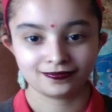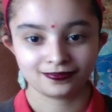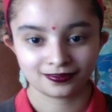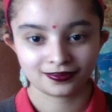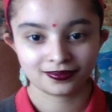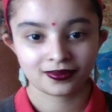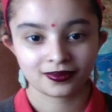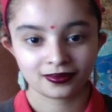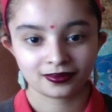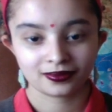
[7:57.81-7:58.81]

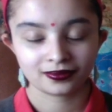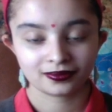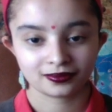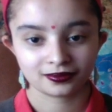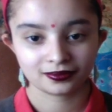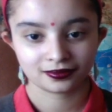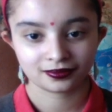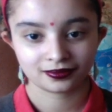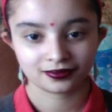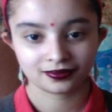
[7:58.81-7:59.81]

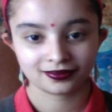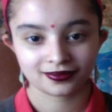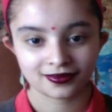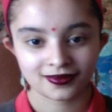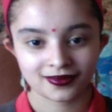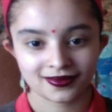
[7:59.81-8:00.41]
No words are spoken by the person on screen.